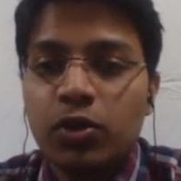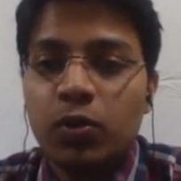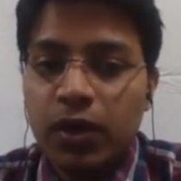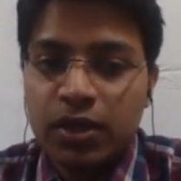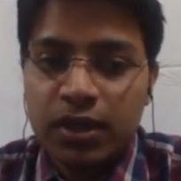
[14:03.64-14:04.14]
a
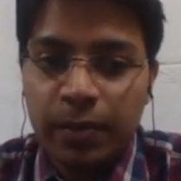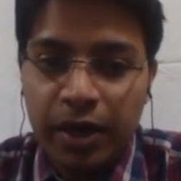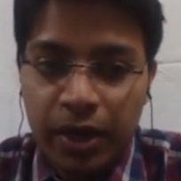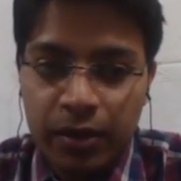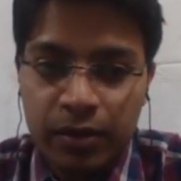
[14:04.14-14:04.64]
works
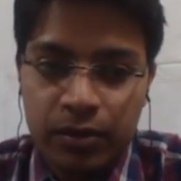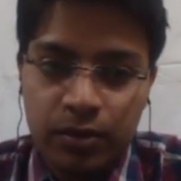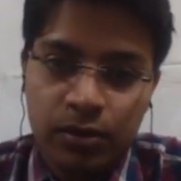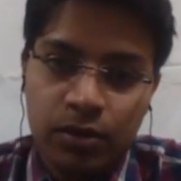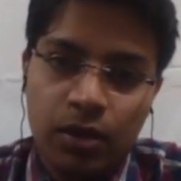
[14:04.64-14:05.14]
committee.
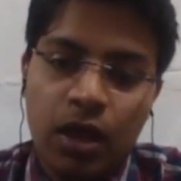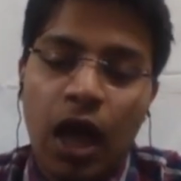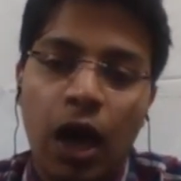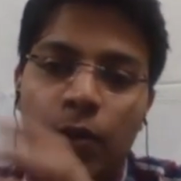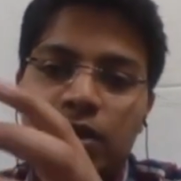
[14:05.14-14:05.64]

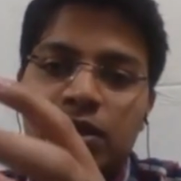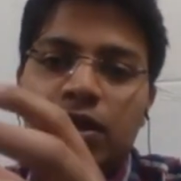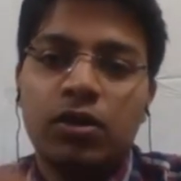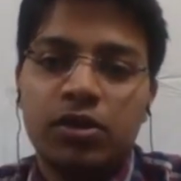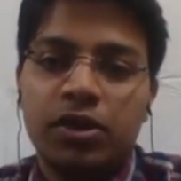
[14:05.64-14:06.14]
How is it
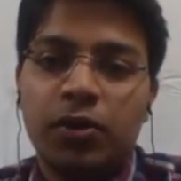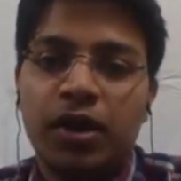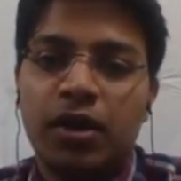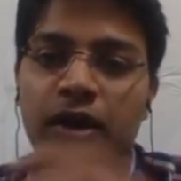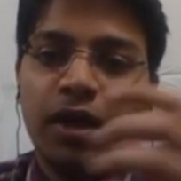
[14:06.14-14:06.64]
constituted?
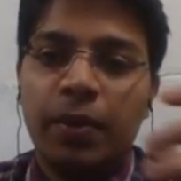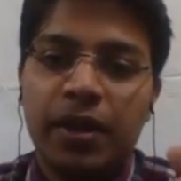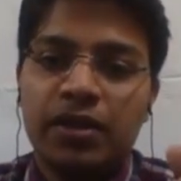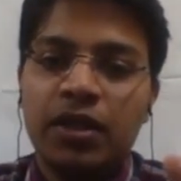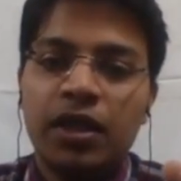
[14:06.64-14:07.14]

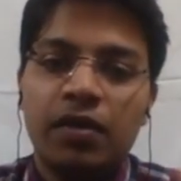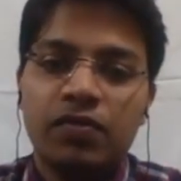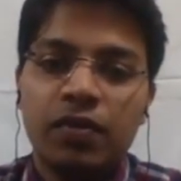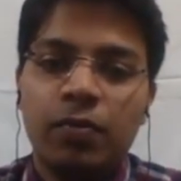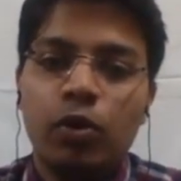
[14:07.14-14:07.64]
Representatives
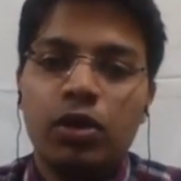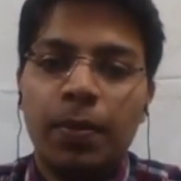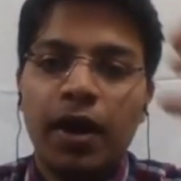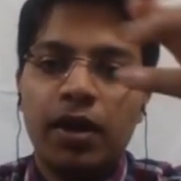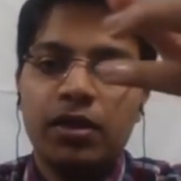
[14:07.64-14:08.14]
of both the
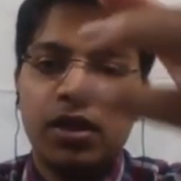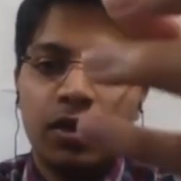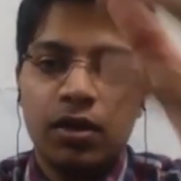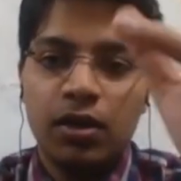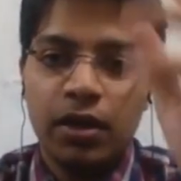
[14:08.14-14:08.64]
parties are
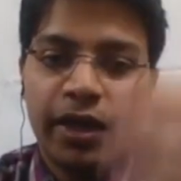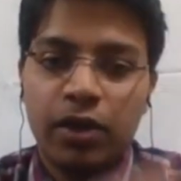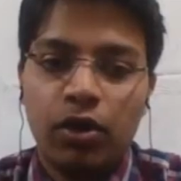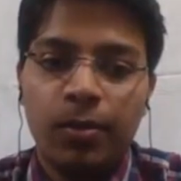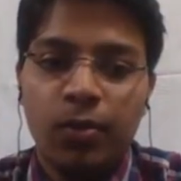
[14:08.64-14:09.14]
taken
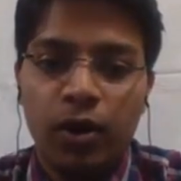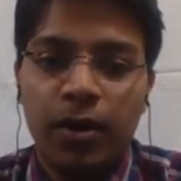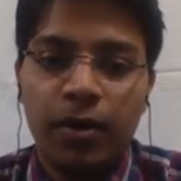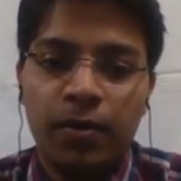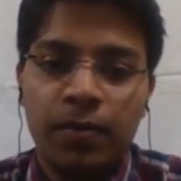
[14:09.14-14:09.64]
on board,
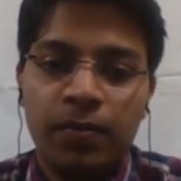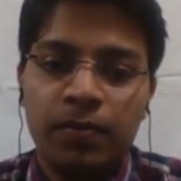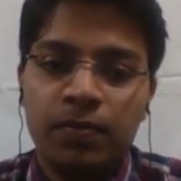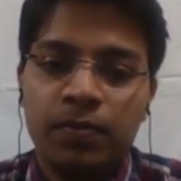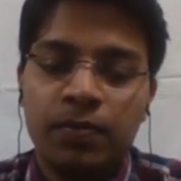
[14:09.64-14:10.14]

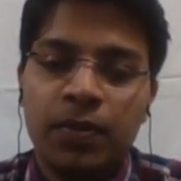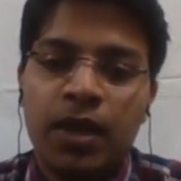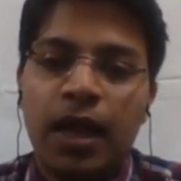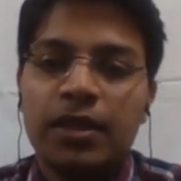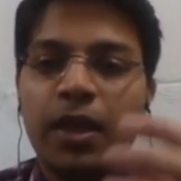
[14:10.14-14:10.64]

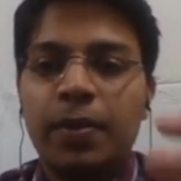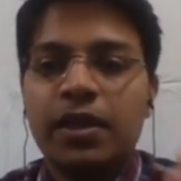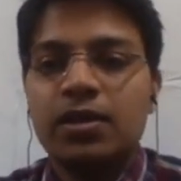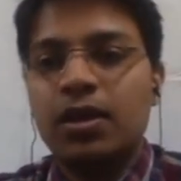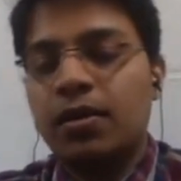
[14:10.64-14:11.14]
and the
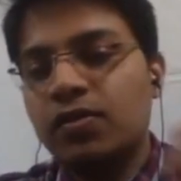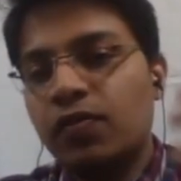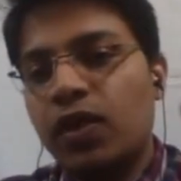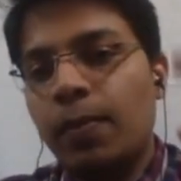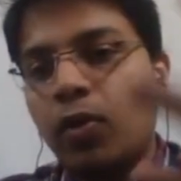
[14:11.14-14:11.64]
representatives of
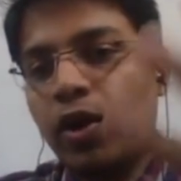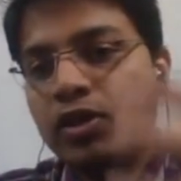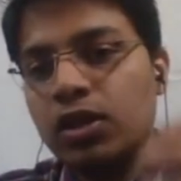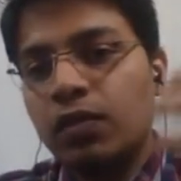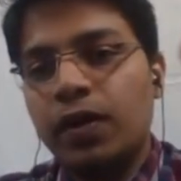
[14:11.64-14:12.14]
the employees
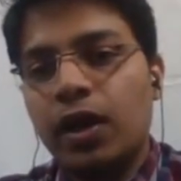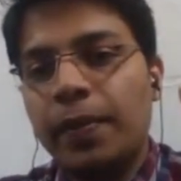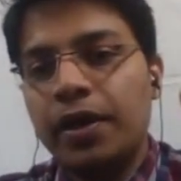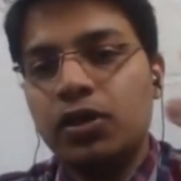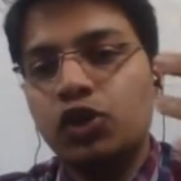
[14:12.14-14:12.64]
or the
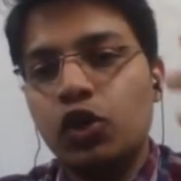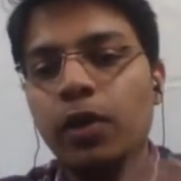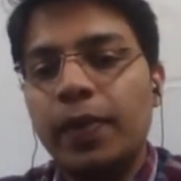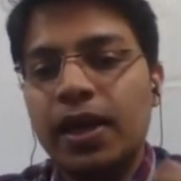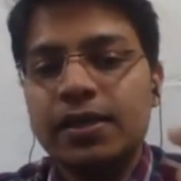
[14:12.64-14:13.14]
workmen shouldn't
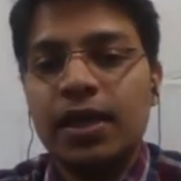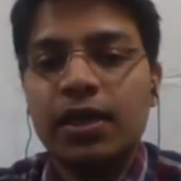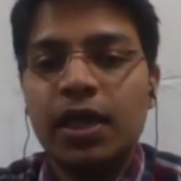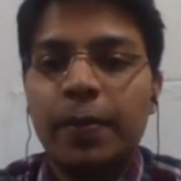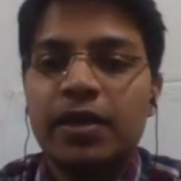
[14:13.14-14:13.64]
be less than the
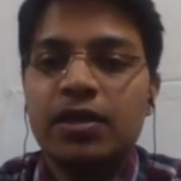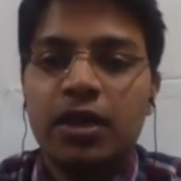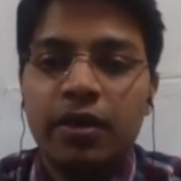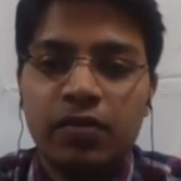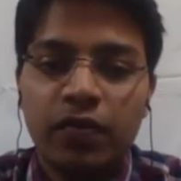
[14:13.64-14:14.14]

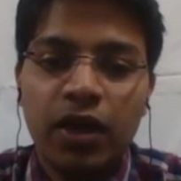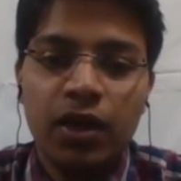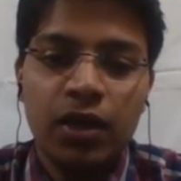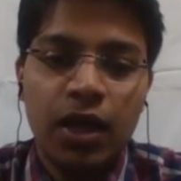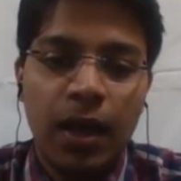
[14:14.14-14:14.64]
representatives of the
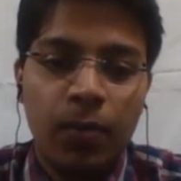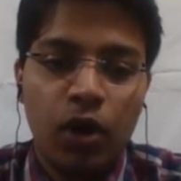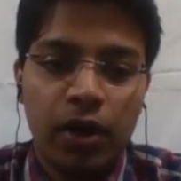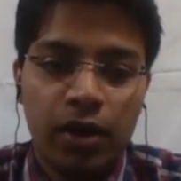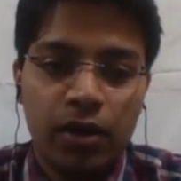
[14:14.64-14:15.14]
employer.